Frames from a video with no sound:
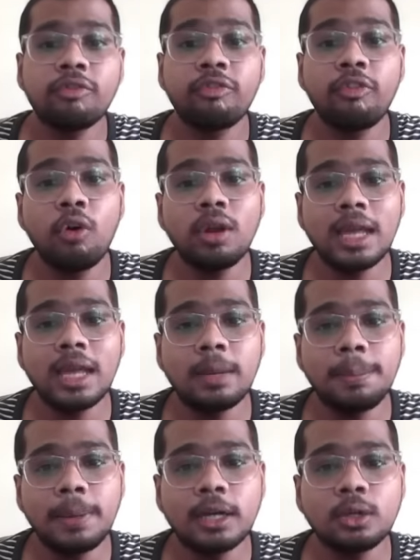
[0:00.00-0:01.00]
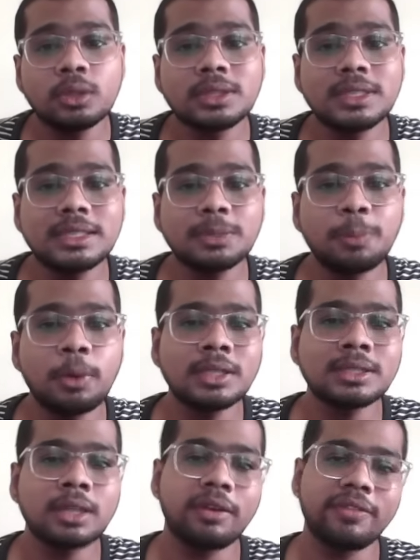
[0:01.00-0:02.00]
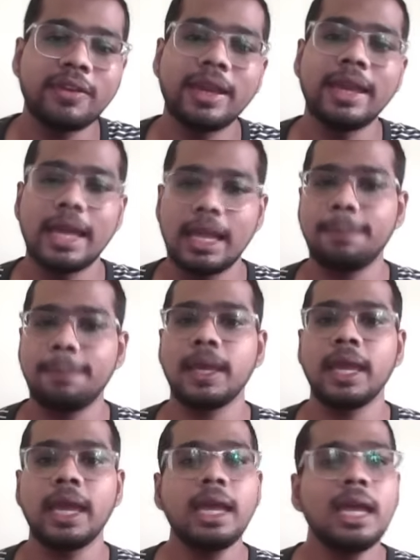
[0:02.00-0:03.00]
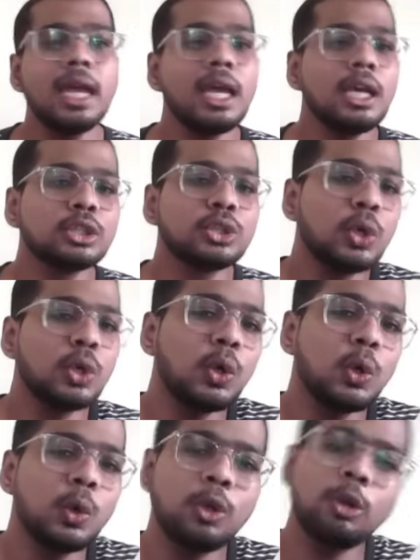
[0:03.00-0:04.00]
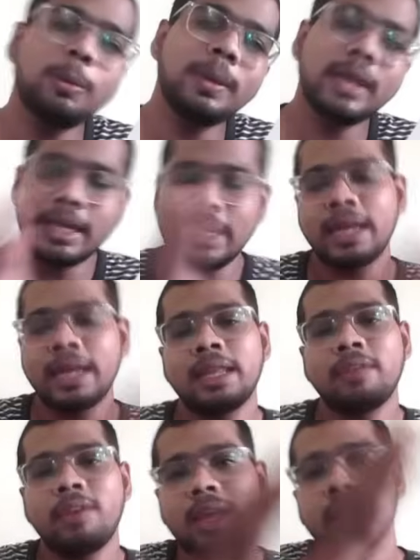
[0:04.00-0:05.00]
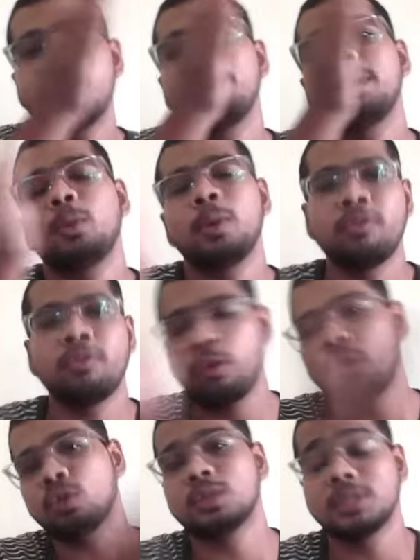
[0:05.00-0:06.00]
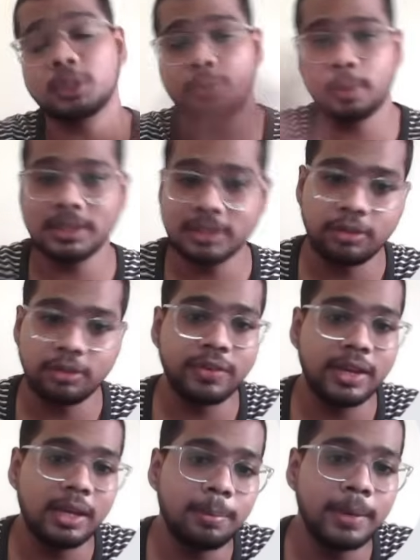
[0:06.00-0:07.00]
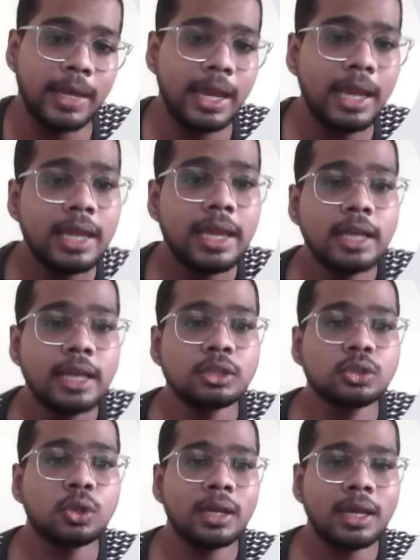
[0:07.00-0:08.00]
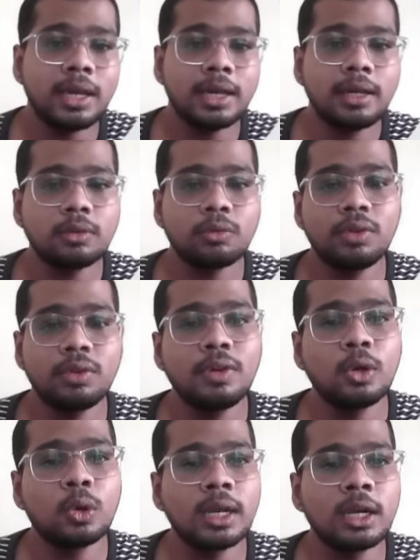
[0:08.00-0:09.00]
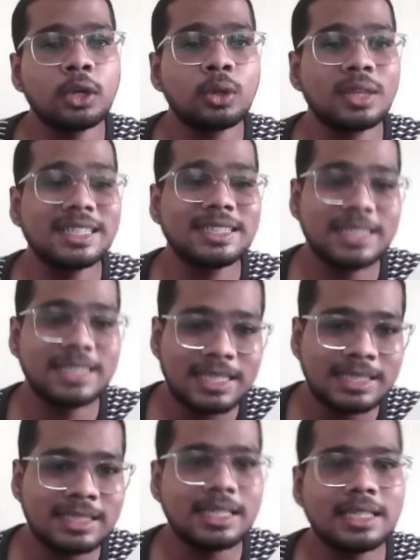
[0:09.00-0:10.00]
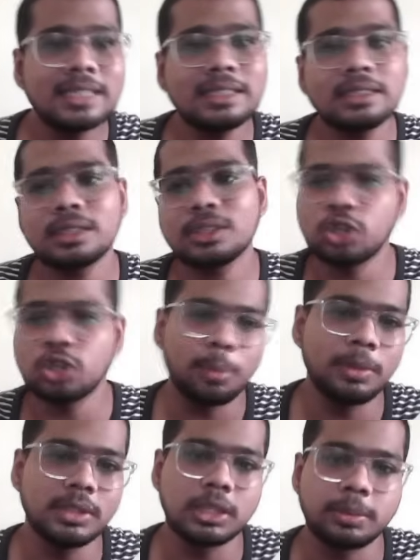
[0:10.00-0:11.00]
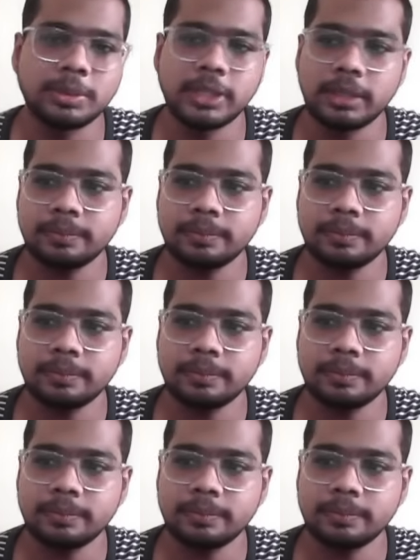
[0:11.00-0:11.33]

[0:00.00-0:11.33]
4 LPA to 6.75 LPA. So you'll be getting anywhere between 4 to 6.75 LPA. So here we will look into the Gen Z's job description.